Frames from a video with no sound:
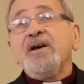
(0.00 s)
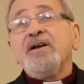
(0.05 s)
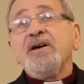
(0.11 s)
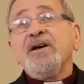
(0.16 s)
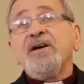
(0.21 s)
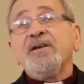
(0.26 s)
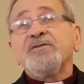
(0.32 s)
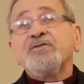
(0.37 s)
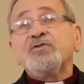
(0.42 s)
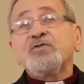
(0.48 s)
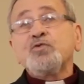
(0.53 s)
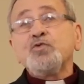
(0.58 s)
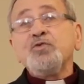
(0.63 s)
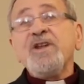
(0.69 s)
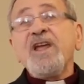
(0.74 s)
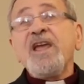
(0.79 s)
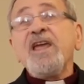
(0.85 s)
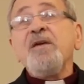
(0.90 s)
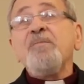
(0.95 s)

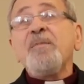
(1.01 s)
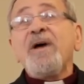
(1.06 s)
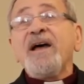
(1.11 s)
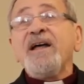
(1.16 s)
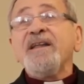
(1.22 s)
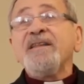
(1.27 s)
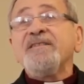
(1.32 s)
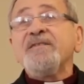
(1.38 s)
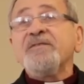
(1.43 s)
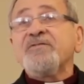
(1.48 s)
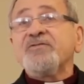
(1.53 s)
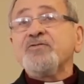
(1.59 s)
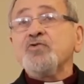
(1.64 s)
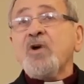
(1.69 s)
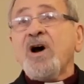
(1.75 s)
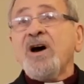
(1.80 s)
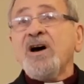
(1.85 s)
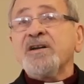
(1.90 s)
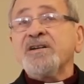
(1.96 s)
to name, and if
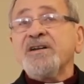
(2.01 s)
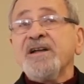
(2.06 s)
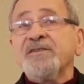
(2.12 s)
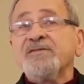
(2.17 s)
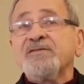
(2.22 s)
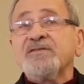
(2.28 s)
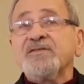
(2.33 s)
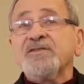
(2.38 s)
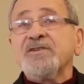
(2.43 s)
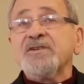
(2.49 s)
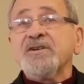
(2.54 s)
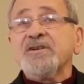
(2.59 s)
you are not,